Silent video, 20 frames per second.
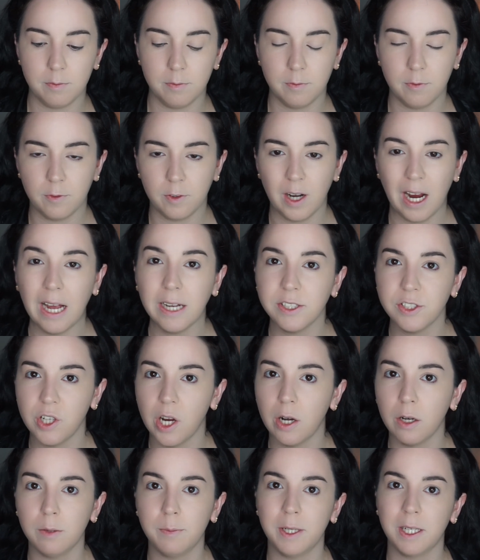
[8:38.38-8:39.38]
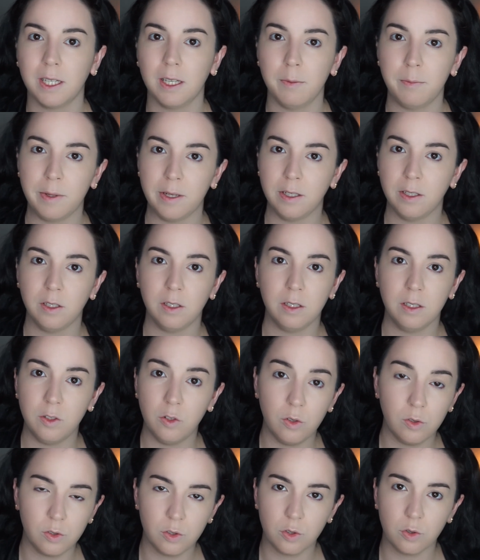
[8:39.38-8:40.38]
For eyeshadow, I'm gonna keep it
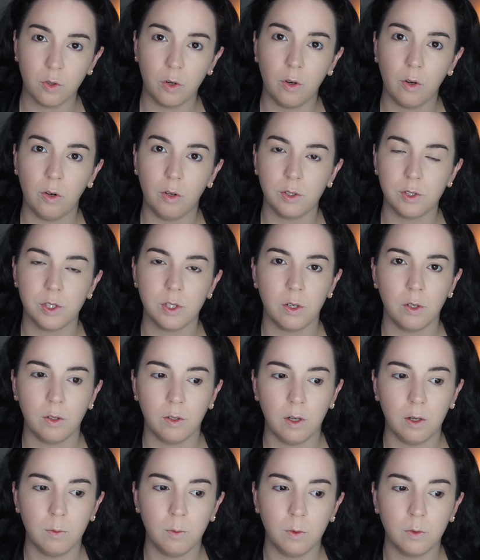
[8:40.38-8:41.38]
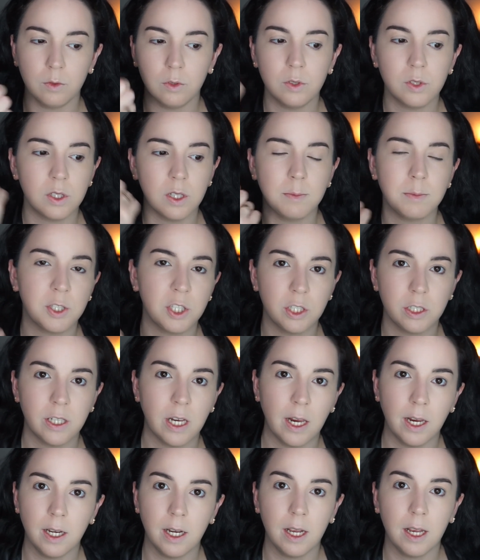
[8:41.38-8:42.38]
neutral, so we'll do some
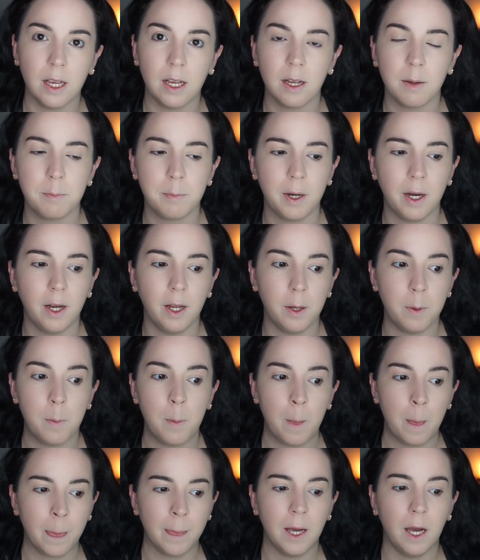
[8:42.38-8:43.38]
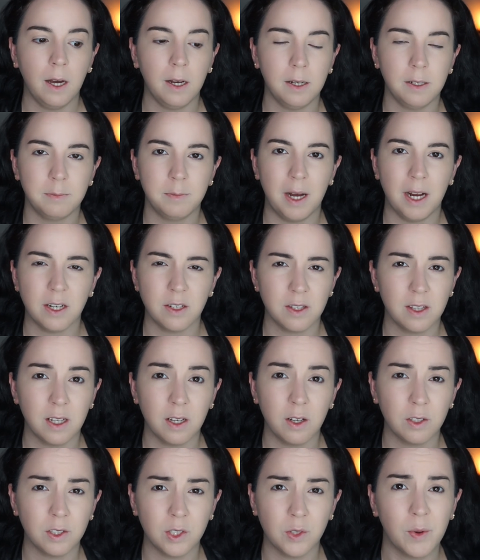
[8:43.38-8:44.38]
shading, but I don't think
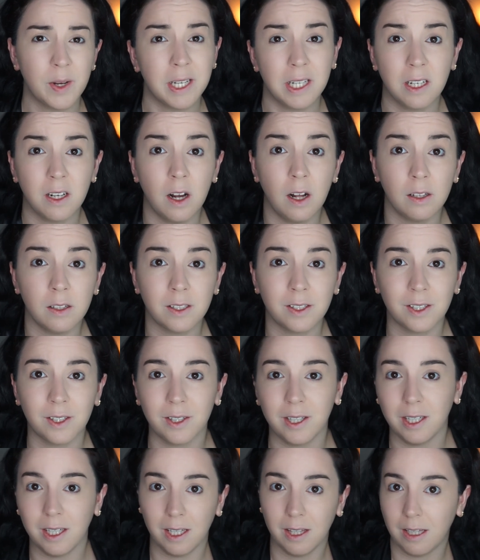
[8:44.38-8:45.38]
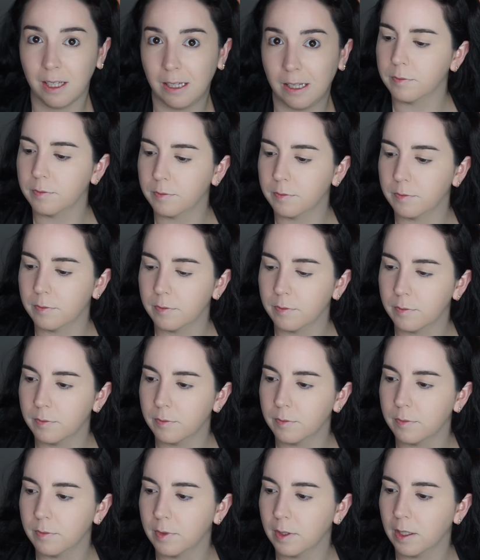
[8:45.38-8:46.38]
I'll do any color or anything like that.
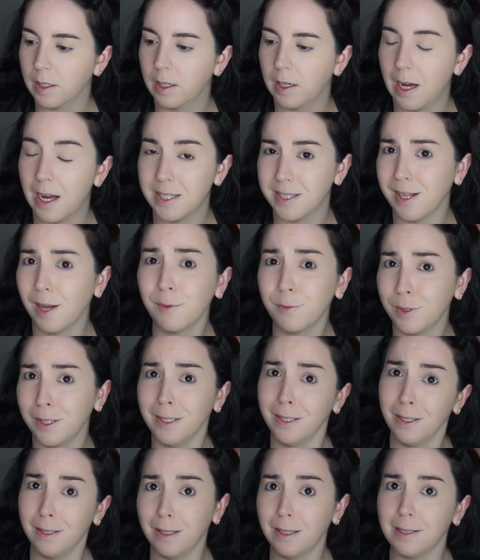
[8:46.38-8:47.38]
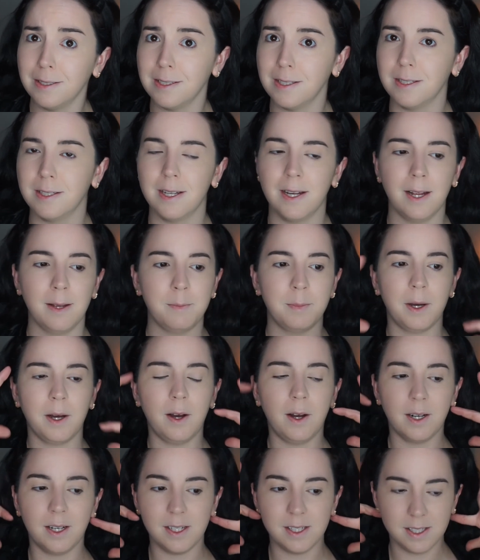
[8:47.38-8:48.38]
I sound really lazy today, but
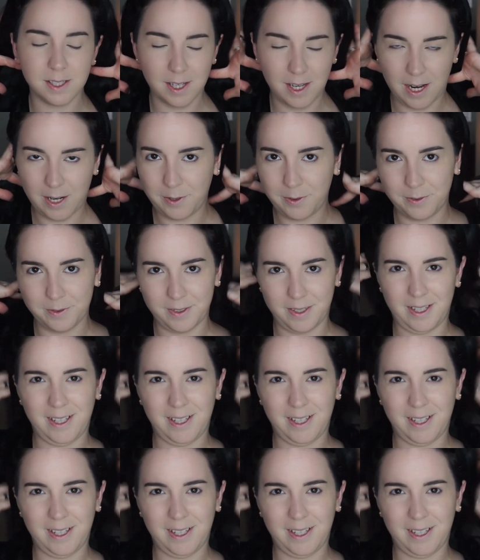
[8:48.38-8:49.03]
honestly, I don't.